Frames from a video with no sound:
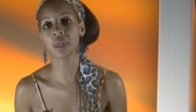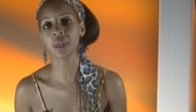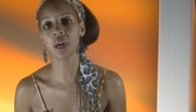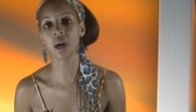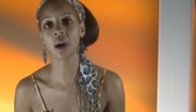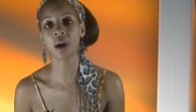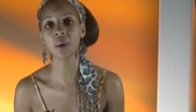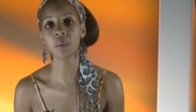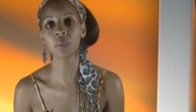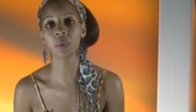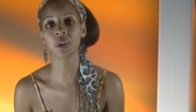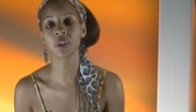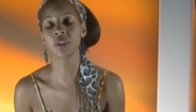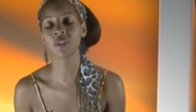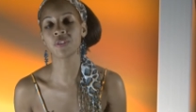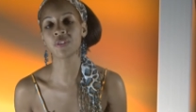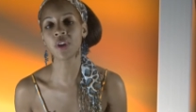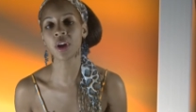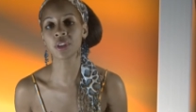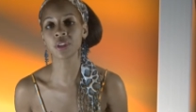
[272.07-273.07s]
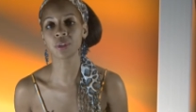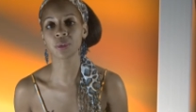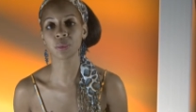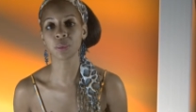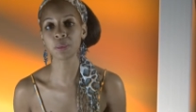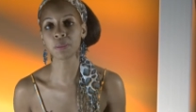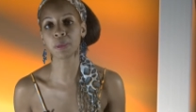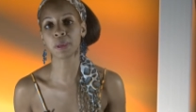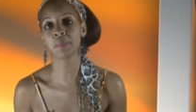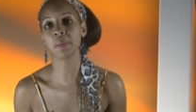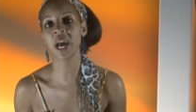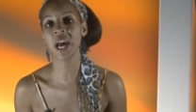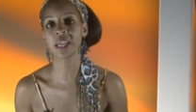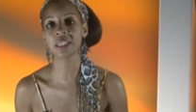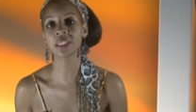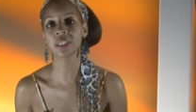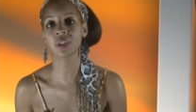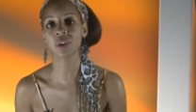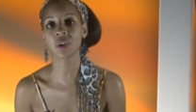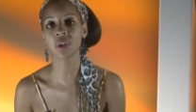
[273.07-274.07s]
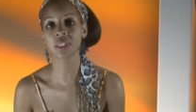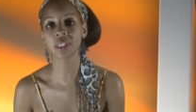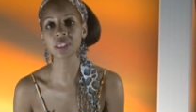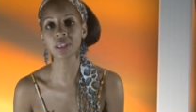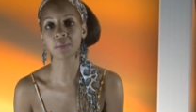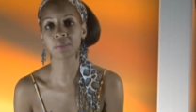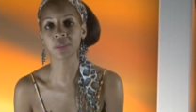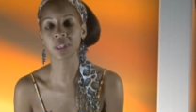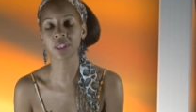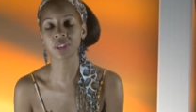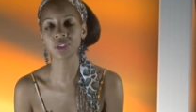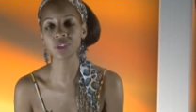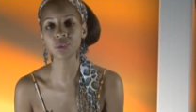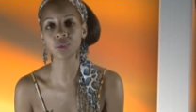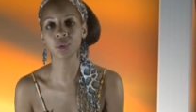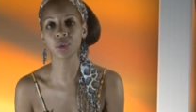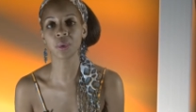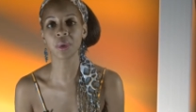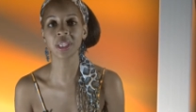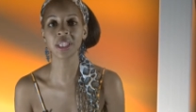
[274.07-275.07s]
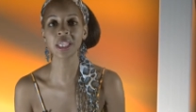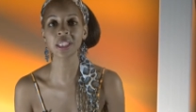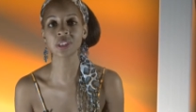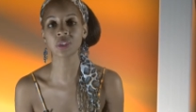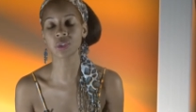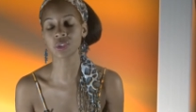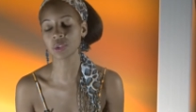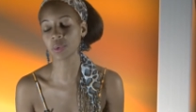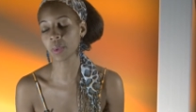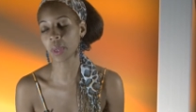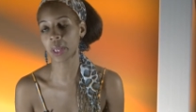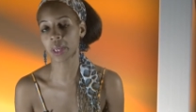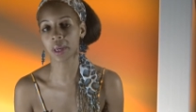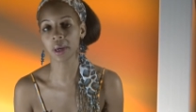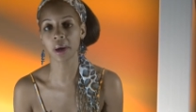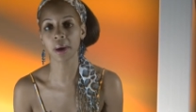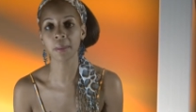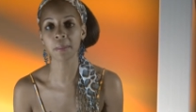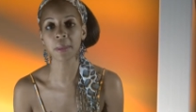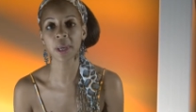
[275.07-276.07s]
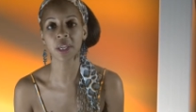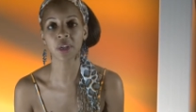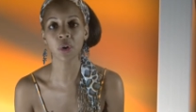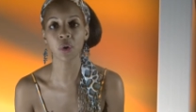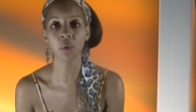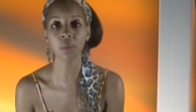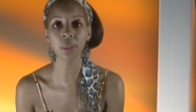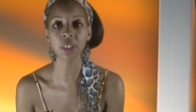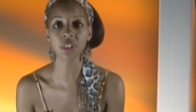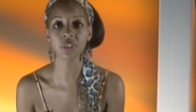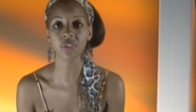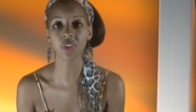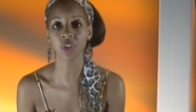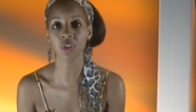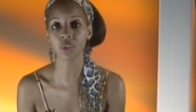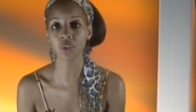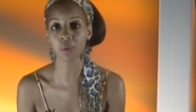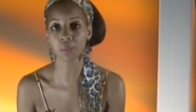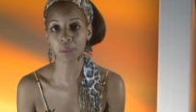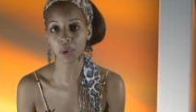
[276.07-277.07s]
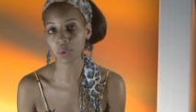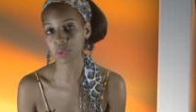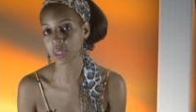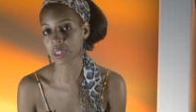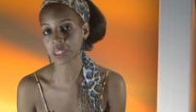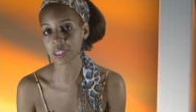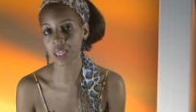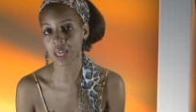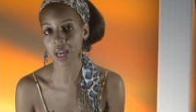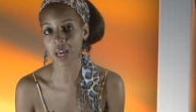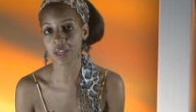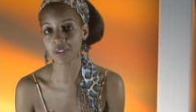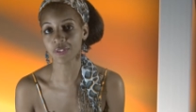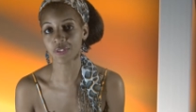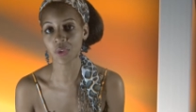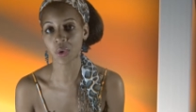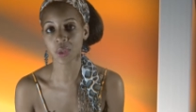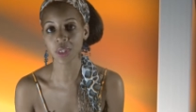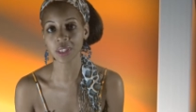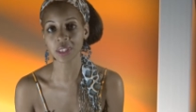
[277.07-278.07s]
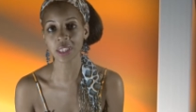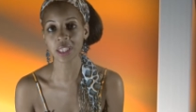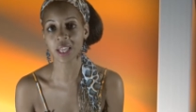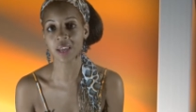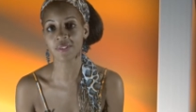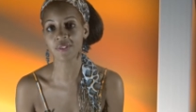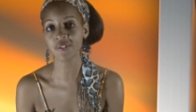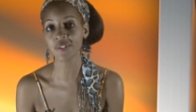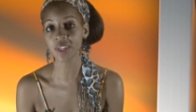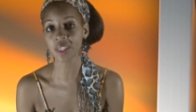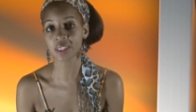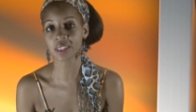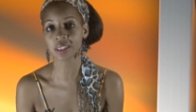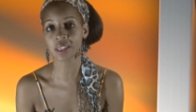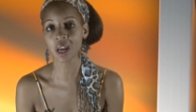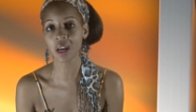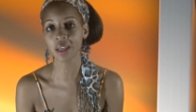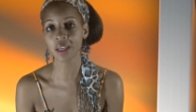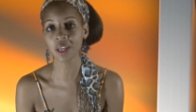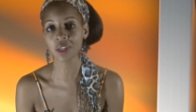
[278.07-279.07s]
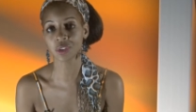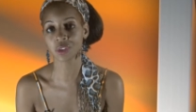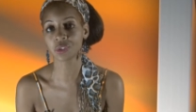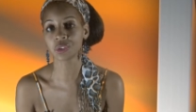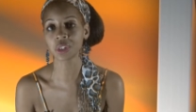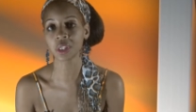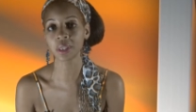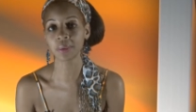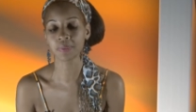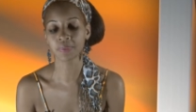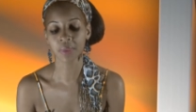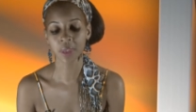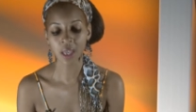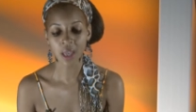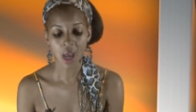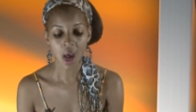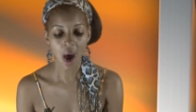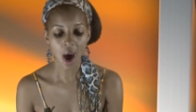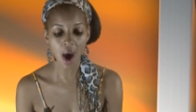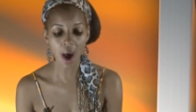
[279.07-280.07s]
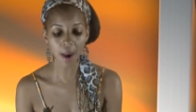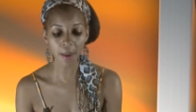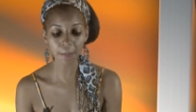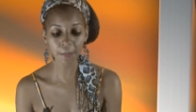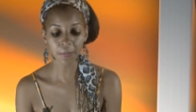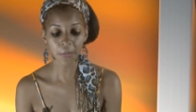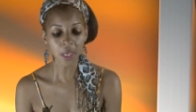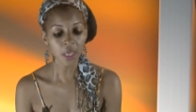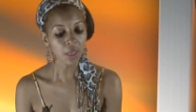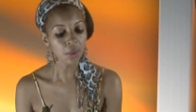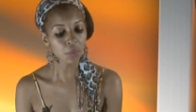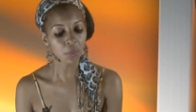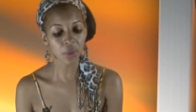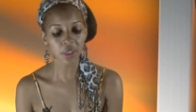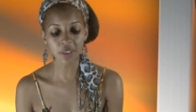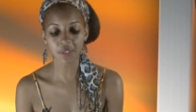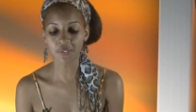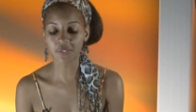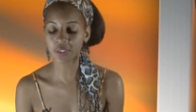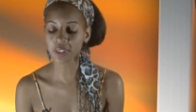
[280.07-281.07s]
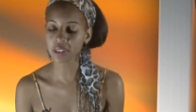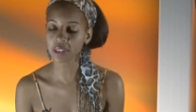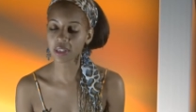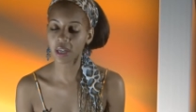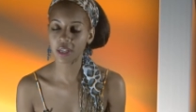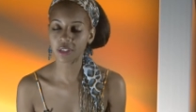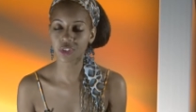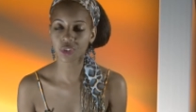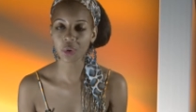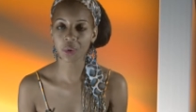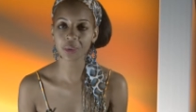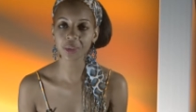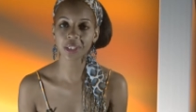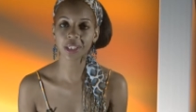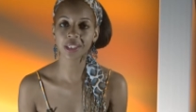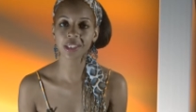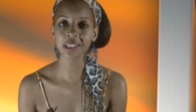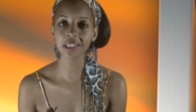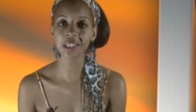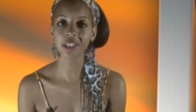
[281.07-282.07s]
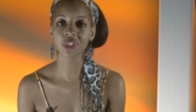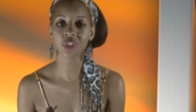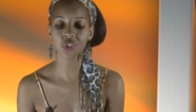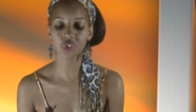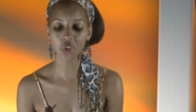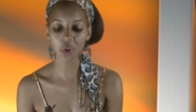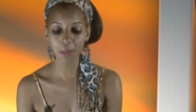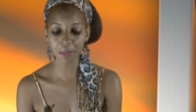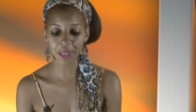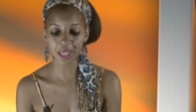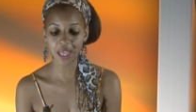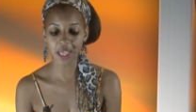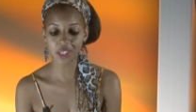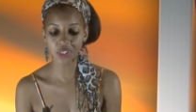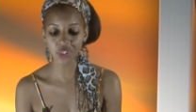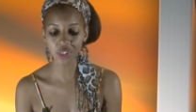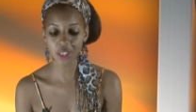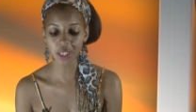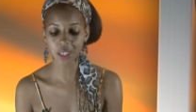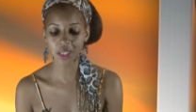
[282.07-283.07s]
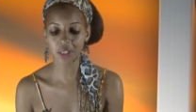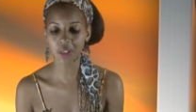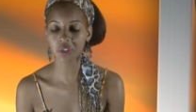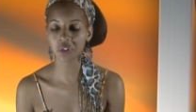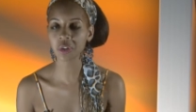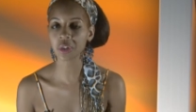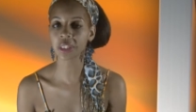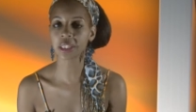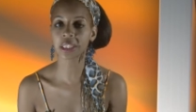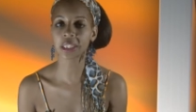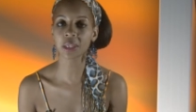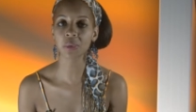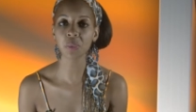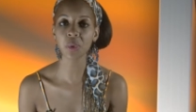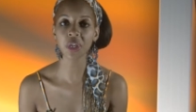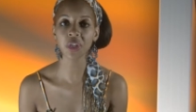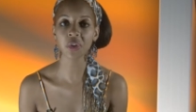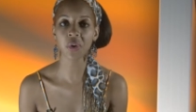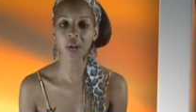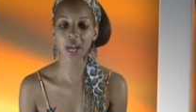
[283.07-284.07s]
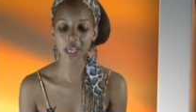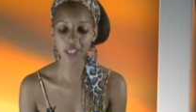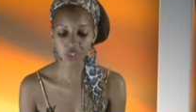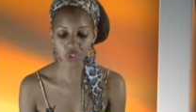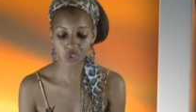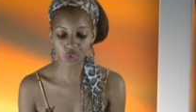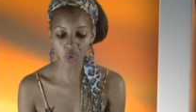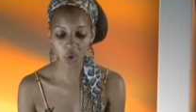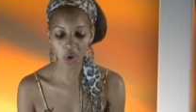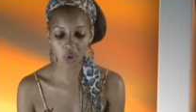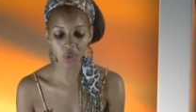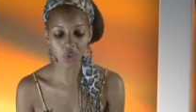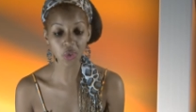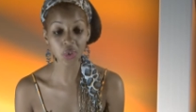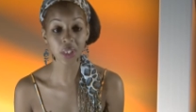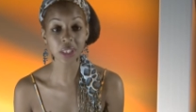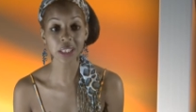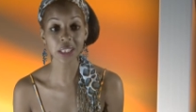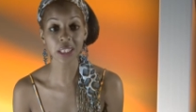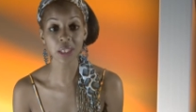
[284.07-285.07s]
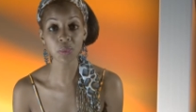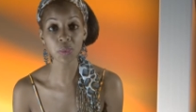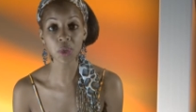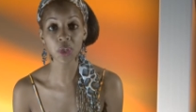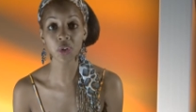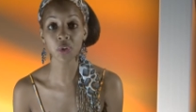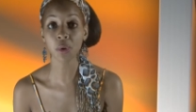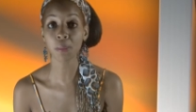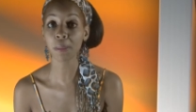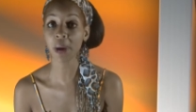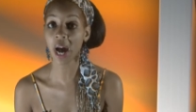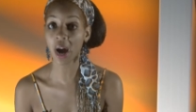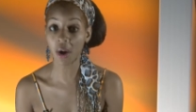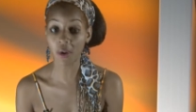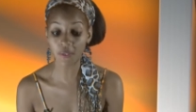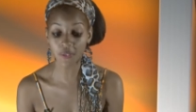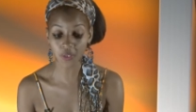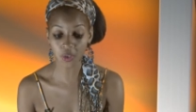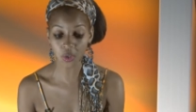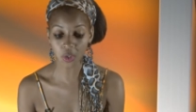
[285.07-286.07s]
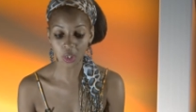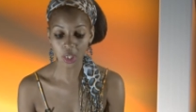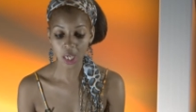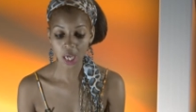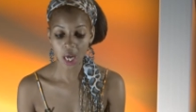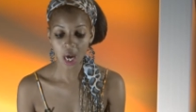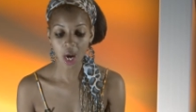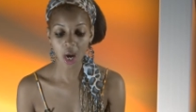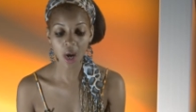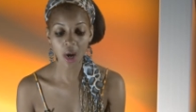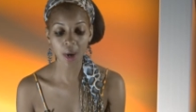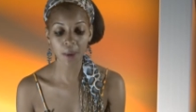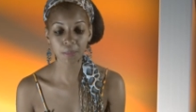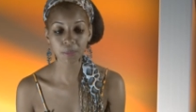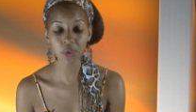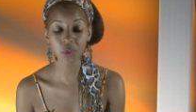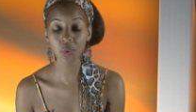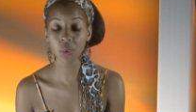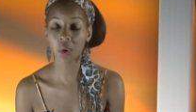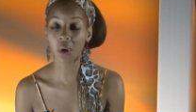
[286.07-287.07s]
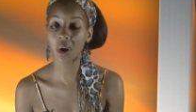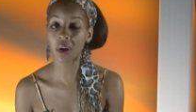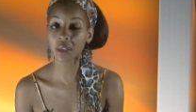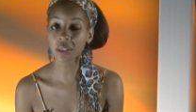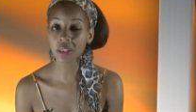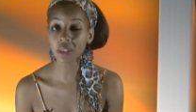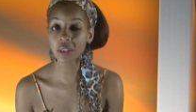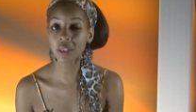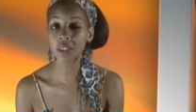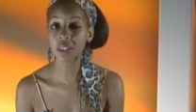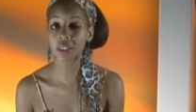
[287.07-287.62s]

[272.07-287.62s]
uh, where your father would be passing on something to you, and that's also income and a whole bunch of other components that kind of fall into that fixed sign energy. Um, with the fixed signs, you're always going to see determination. You're going to see where you're headstrong. You're going to see where you're powerful. Um, you are also going